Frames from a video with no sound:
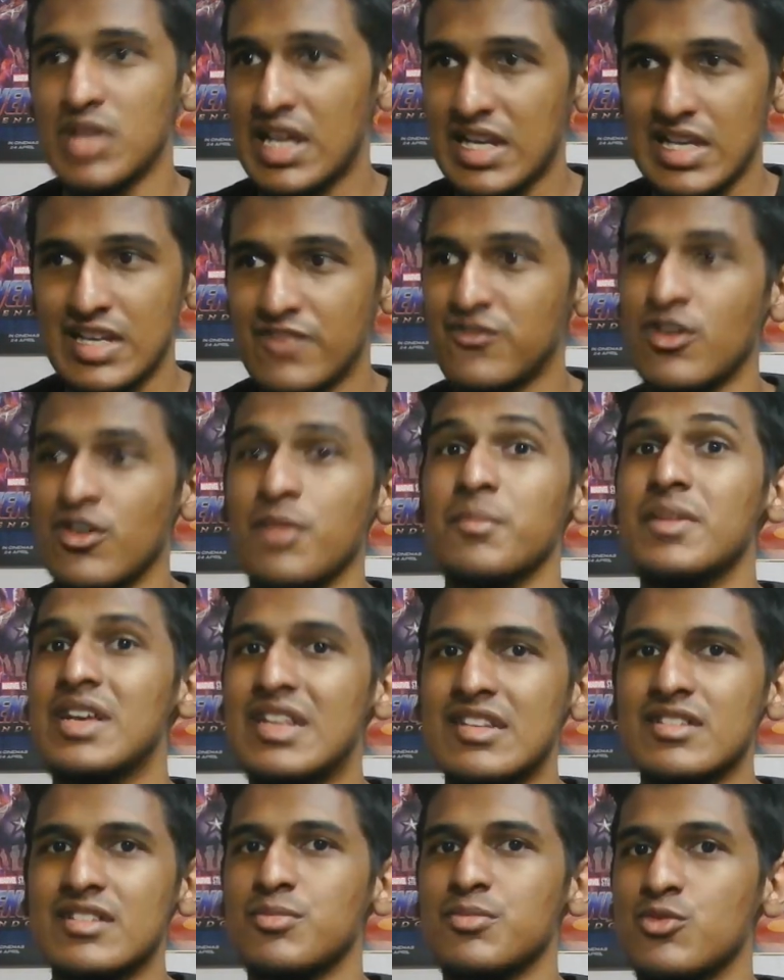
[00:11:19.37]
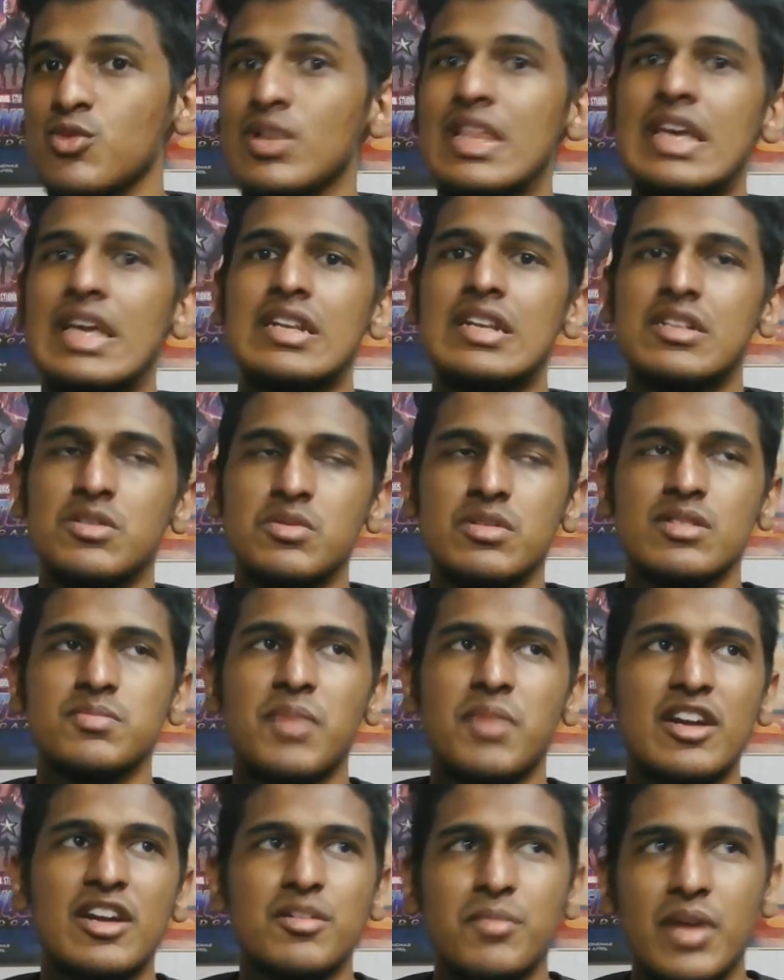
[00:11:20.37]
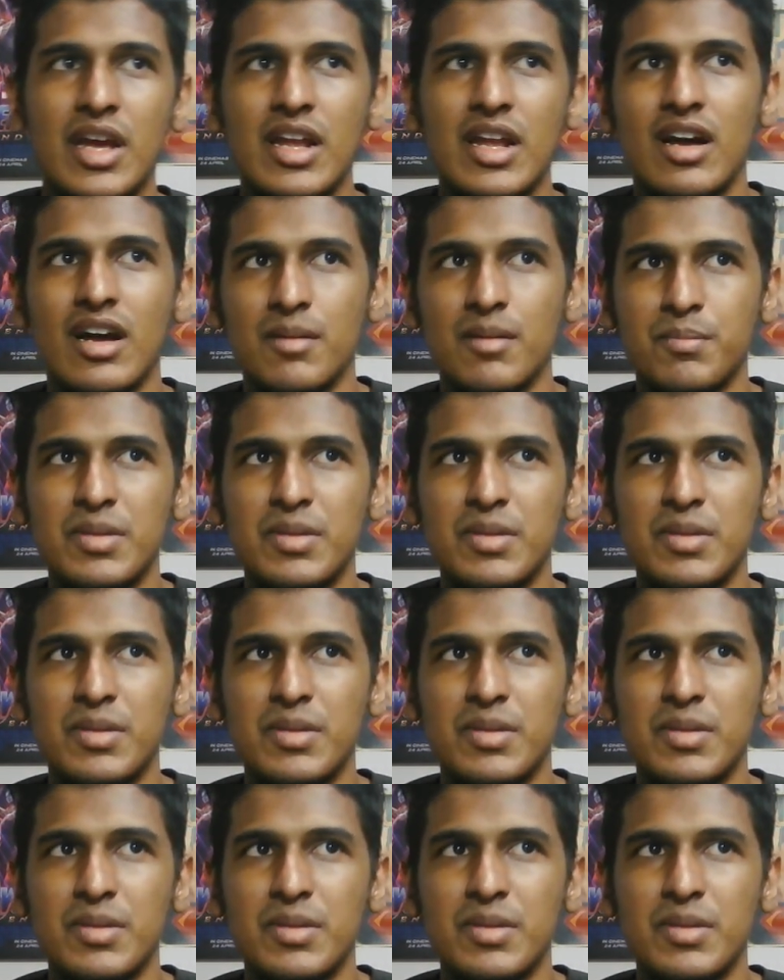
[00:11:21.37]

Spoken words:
like from his related to his Spider-Man.